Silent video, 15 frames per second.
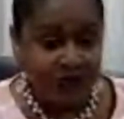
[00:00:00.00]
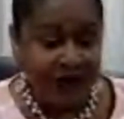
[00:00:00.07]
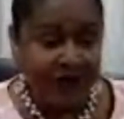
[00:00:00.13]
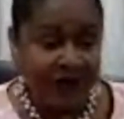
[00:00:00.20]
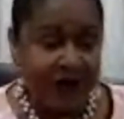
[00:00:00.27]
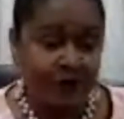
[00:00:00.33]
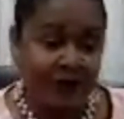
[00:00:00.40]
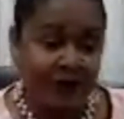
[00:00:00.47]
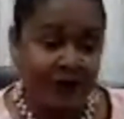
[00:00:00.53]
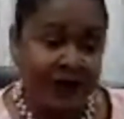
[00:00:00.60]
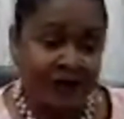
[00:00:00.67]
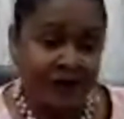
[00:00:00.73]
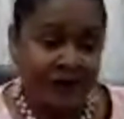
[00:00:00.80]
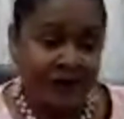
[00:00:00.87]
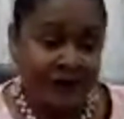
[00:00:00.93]
My mother, uh,
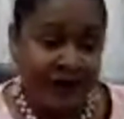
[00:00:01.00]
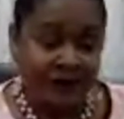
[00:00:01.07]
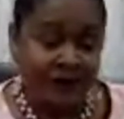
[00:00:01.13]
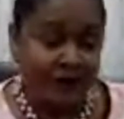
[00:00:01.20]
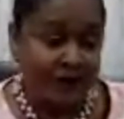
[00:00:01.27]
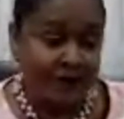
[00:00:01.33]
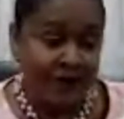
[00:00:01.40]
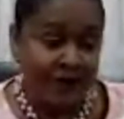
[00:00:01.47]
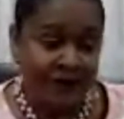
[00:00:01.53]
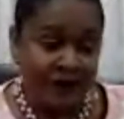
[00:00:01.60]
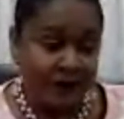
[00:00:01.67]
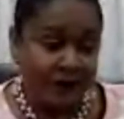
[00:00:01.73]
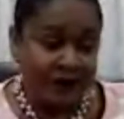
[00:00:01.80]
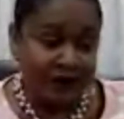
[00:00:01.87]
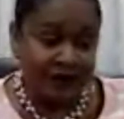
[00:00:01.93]
with nine children, my
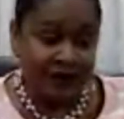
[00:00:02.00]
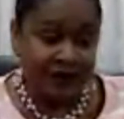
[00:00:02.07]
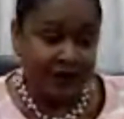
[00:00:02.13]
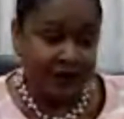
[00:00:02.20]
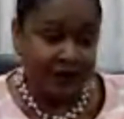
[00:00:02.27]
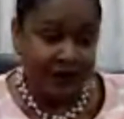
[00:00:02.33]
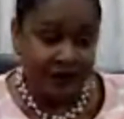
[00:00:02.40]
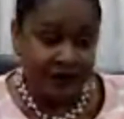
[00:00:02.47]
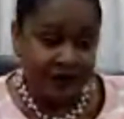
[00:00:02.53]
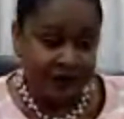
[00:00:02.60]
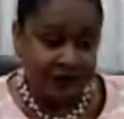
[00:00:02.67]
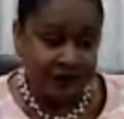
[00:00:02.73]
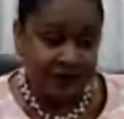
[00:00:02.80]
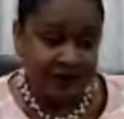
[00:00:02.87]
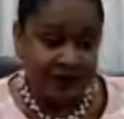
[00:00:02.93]
mother was a single
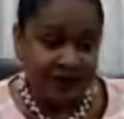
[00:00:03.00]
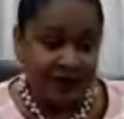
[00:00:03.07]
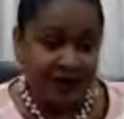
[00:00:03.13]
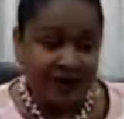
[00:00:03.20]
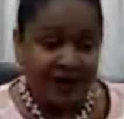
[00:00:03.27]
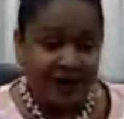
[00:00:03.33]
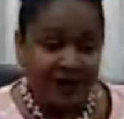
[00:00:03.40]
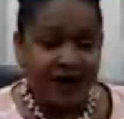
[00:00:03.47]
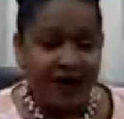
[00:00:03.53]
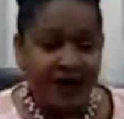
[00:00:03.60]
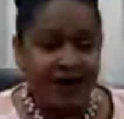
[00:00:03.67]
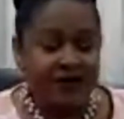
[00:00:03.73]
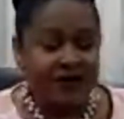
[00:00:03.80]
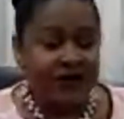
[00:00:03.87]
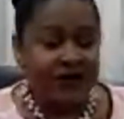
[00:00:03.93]
parent
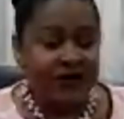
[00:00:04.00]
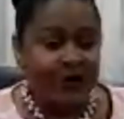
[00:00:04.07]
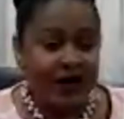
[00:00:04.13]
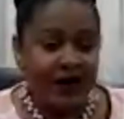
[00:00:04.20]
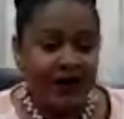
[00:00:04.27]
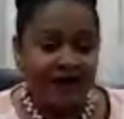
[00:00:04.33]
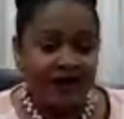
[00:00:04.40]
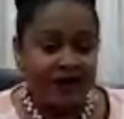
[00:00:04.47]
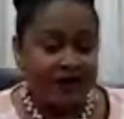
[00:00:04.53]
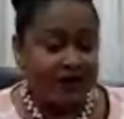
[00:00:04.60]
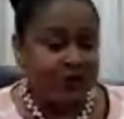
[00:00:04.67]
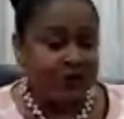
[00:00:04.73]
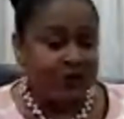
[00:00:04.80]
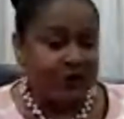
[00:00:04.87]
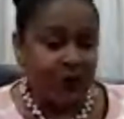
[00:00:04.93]
and so her
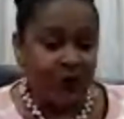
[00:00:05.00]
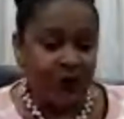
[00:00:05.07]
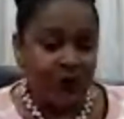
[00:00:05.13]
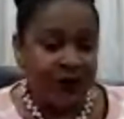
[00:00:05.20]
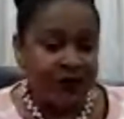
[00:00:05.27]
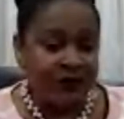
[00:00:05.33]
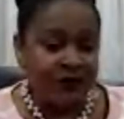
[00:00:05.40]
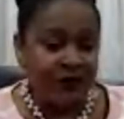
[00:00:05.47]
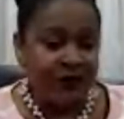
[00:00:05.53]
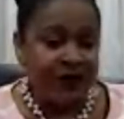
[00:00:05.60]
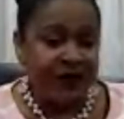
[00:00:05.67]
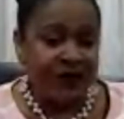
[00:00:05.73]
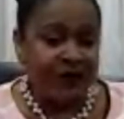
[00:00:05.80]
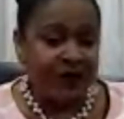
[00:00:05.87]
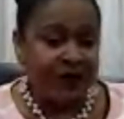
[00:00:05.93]
emphasis was always on
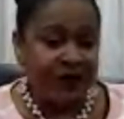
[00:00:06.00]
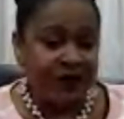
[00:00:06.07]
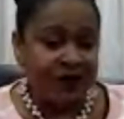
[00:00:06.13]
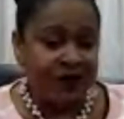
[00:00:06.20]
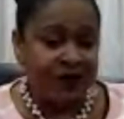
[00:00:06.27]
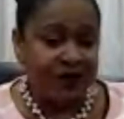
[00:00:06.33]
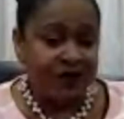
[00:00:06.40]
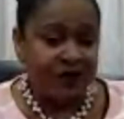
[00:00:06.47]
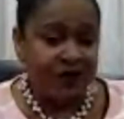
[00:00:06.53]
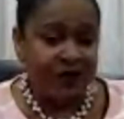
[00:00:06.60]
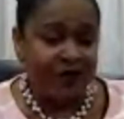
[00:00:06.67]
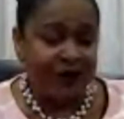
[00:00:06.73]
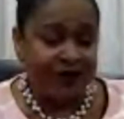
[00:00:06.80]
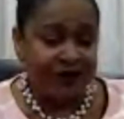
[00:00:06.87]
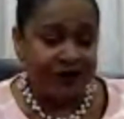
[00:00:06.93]
education and
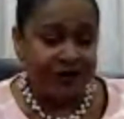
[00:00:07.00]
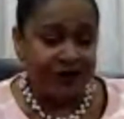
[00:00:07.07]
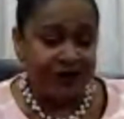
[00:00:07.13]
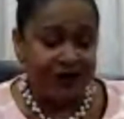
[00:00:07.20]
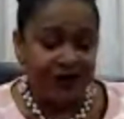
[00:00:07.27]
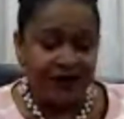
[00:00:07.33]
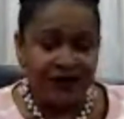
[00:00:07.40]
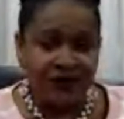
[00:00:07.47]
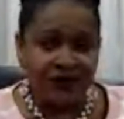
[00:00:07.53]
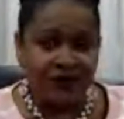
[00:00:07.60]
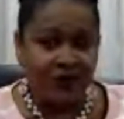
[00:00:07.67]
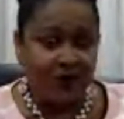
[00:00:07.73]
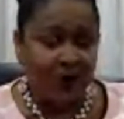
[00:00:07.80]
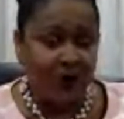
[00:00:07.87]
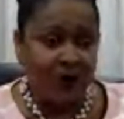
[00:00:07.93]
doing better. She never
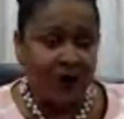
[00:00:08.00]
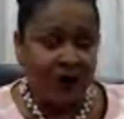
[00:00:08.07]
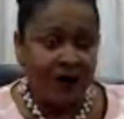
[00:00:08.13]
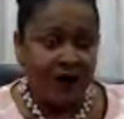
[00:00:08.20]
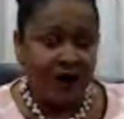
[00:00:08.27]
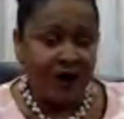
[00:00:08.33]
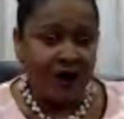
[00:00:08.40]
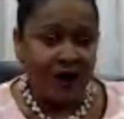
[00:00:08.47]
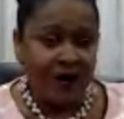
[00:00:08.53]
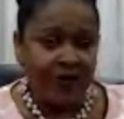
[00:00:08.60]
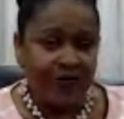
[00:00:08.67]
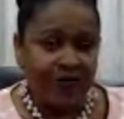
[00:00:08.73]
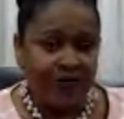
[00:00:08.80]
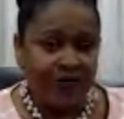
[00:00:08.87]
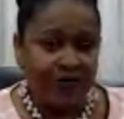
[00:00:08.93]
saw
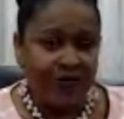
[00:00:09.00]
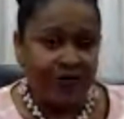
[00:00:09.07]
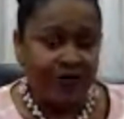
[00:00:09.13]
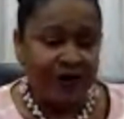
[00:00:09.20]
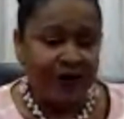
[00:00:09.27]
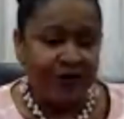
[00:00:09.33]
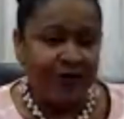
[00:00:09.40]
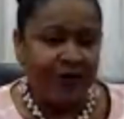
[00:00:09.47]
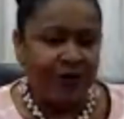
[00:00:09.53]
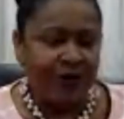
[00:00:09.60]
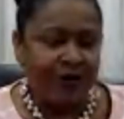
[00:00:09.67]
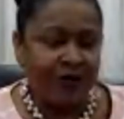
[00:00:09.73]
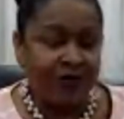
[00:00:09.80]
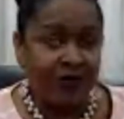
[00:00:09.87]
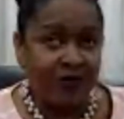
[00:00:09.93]
um, being poor,
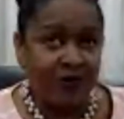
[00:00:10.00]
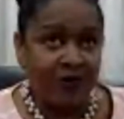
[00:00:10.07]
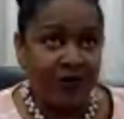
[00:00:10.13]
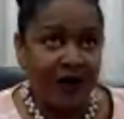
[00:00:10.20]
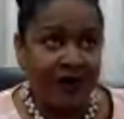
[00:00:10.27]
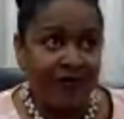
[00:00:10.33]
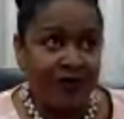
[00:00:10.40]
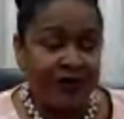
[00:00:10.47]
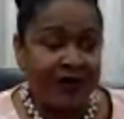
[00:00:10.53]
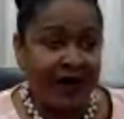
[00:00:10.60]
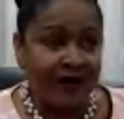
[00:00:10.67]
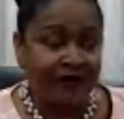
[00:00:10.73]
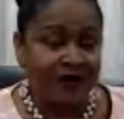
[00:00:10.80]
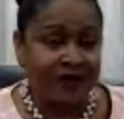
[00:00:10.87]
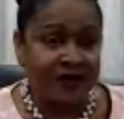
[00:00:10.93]
although I would
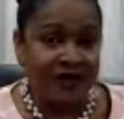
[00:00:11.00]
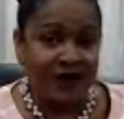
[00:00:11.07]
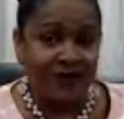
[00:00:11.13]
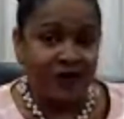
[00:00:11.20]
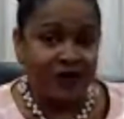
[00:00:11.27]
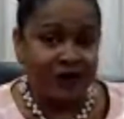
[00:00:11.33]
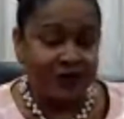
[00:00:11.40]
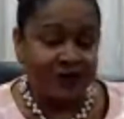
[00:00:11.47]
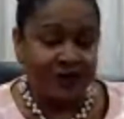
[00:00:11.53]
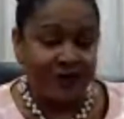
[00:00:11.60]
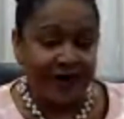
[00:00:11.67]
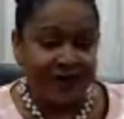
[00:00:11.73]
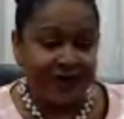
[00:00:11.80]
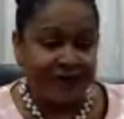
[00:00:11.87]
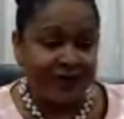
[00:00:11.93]
have to say that most people in
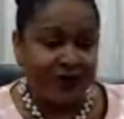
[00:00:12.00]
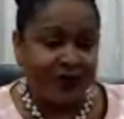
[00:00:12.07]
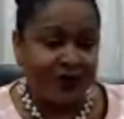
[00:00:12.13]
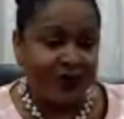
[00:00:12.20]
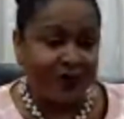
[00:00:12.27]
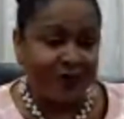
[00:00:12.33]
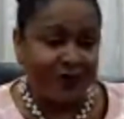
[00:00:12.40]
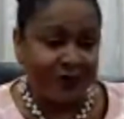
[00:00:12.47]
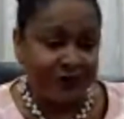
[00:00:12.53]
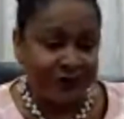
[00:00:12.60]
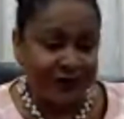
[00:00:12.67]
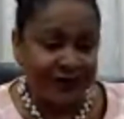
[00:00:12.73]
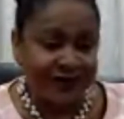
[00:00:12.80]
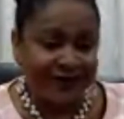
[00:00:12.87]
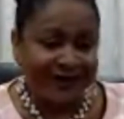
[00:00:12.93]
my neighborhood were poor,
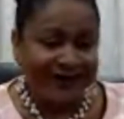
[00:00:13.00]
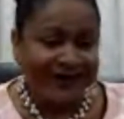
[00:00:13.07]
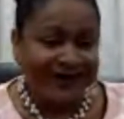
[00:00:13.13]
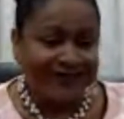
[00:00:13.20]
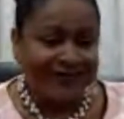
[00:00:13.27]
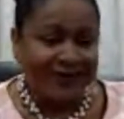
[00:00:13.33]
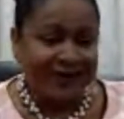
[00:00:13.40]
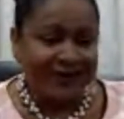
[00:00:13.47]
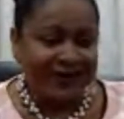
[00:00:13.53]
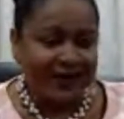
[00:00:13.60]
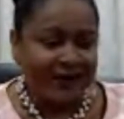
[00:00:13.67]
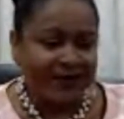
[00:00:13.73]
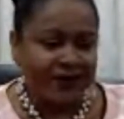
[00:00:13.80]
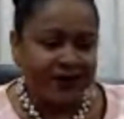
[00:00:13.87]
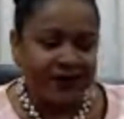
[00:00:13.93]
but
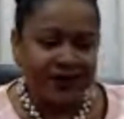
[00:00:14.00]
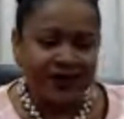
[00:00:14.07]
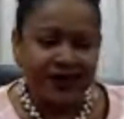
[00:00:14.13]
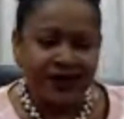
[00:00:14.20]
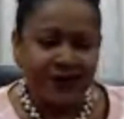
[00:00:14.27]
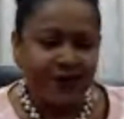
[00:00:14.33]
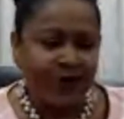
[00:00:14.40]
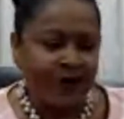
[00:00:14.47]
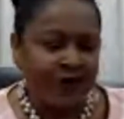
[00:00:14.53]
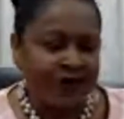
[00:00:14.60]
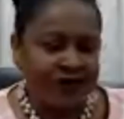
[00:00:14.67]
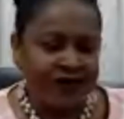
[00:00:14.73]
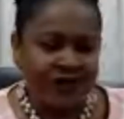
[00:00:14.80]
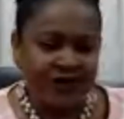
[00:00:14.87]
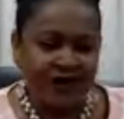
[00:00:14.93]
um, she didn't see
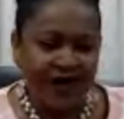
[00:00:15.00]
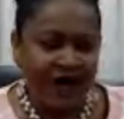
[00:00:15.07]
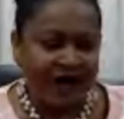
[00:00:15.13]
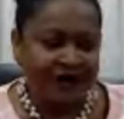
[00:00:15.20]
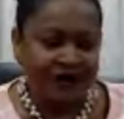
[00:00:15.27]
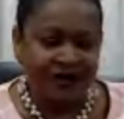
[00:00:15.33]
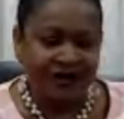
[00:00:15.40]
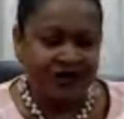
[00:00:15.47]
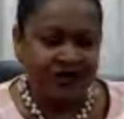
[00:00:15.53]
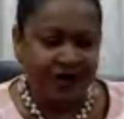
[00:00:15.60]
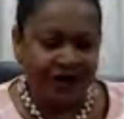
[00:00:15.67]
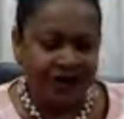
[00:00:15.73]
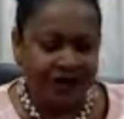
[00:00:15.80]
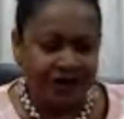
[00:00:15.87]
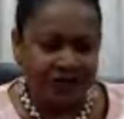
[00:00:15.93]
poverty as a
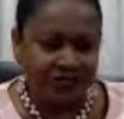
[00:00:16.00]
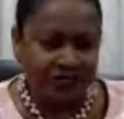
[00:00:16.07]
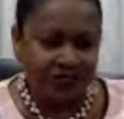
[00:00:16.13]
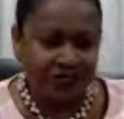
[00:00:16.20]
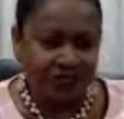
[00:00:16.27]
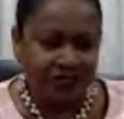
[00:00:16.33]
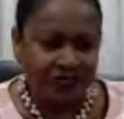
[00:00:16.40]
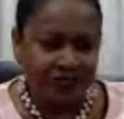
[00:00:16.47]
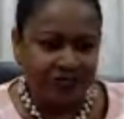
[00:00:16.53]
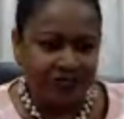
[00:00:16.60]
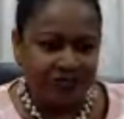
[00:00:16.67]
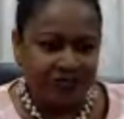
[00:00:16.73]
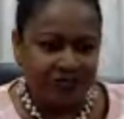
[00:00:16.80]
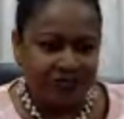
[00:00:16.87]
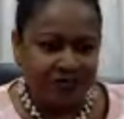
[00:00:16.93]
distraction.
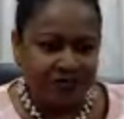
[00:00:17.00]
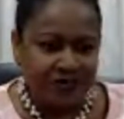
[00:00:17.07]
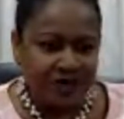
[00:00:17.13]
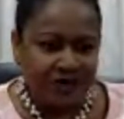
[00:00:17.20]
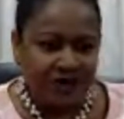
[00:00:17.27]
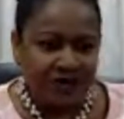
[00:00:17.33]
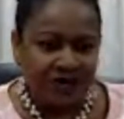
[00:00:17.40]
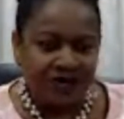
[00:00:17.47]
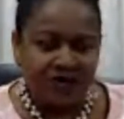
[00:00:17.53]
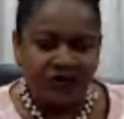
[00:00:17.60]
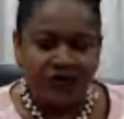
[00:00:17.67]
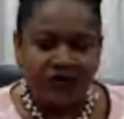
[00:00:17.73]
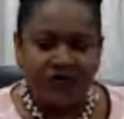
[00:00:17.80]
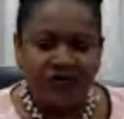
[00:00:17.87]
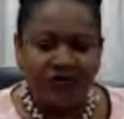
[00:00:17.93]

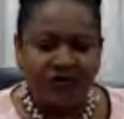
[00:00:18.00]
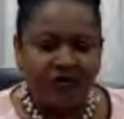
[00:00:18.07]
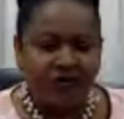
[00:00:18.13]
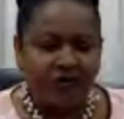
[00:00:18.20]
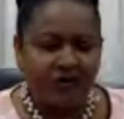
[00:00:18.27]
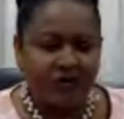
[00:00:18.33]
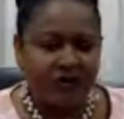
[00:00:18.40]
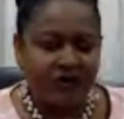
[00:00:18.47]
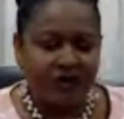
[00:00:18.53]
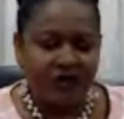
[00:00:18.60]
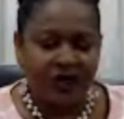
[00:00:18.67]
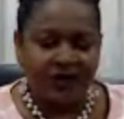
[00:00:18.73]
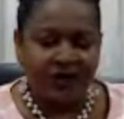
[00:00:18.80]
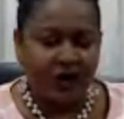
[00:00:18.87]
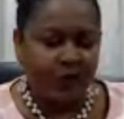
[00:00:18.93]
So
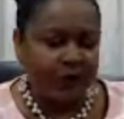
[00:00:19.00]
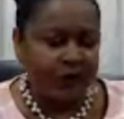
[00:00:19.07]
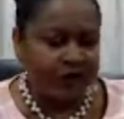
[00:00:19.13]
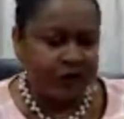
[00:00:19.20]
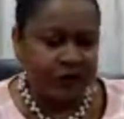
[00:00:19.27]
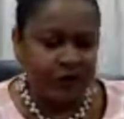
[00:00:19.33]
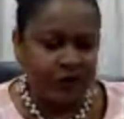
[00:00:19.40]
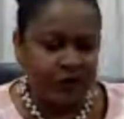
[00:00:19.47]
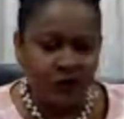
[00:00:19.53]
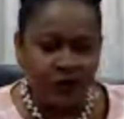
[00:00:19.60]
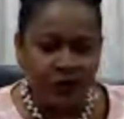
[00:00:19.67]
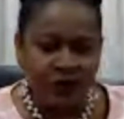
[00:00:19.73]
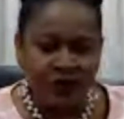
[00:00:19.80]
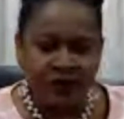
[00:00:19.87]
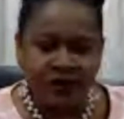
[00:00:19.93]
she encouraged
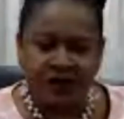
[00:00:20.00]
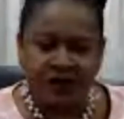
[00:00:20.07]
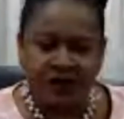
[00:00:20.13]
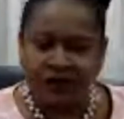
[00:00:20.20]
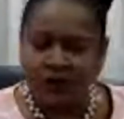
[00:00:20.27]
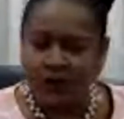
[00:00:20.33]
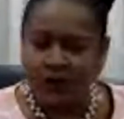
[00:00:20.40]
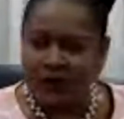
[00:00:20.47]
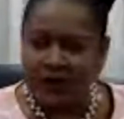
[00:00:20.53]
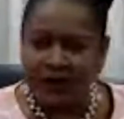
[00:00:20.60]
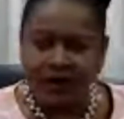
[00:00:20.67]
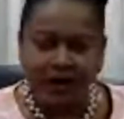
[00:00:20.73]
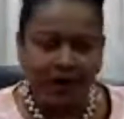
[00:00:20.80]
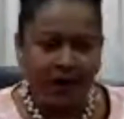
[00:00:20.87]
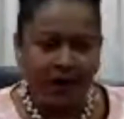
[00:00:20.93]
schools,
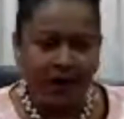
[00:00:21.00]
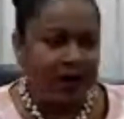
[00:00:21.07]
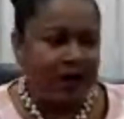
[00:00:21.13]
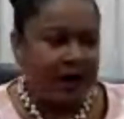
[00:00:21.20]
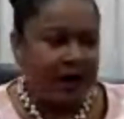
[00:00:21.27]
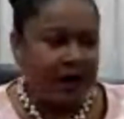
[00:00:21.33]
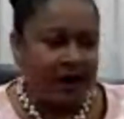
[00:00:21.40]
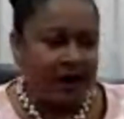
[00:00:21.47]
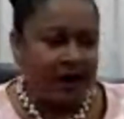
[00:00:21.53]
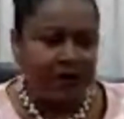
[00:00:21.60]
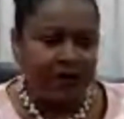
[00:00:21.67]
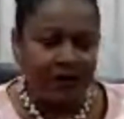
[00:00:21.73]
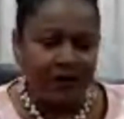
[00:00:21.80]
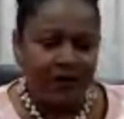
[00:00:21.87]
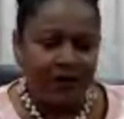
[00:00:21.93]
schooling,
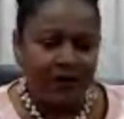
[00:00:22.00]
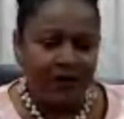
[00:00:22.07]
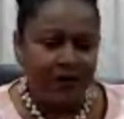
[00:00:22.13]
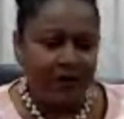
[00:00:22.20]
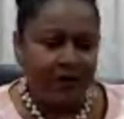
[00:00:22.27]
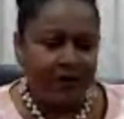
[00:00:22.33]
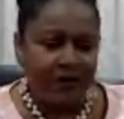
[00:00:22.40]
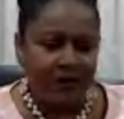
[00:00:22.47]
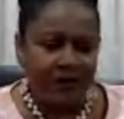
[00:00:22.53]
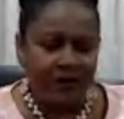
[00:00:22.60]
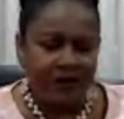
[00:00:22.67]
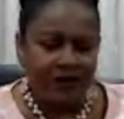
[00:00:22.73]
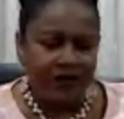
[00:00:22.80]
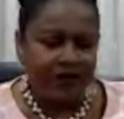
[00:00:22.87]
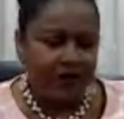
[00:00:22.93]
um,
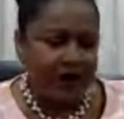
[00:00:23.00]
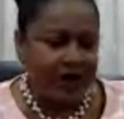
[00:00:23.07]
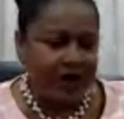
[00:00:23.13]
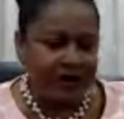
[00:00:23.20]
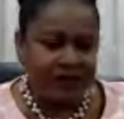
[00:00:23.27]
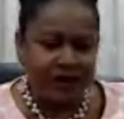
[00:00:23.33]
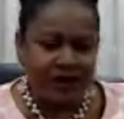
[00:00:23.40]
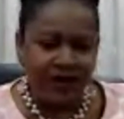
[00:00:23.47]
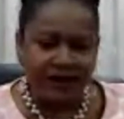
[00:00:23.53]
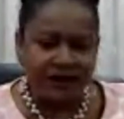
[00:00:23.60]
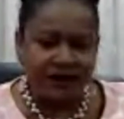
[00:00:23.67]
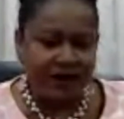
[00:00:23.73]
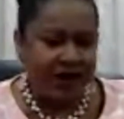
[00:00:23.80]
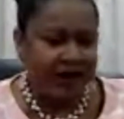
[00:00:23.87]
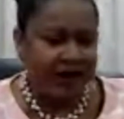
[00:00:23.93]
proper dress,
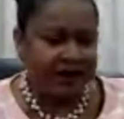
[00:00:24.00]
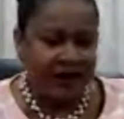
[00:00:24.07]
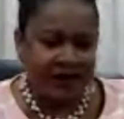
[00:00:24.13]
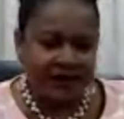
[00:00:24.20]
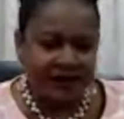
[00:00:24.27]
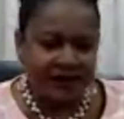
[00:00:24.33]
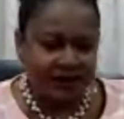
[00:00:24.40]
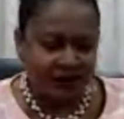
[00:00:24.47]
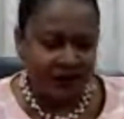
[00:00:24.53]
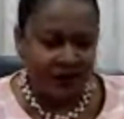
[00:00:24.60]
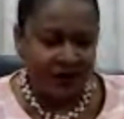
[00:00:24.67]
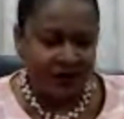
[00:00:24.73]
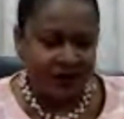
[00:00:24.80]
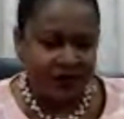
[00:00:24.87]
etiquette, etc.